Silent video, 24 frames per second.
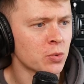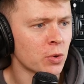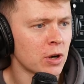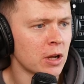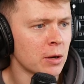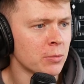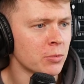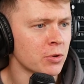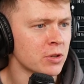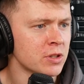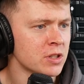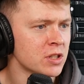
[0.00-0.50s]
when
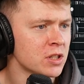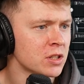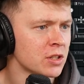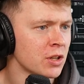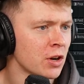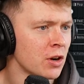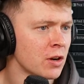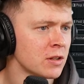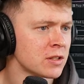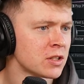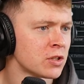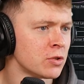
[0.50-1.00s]
I'm going to
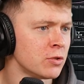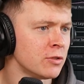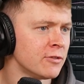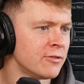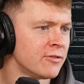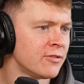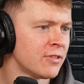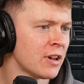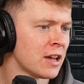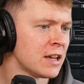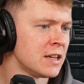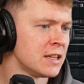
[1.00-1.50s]
start to
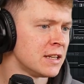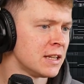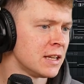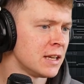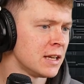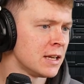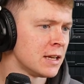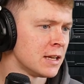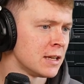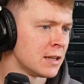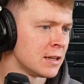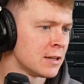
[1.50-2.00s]
fade
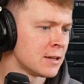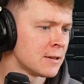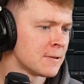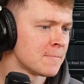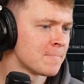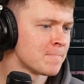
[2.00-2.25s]
in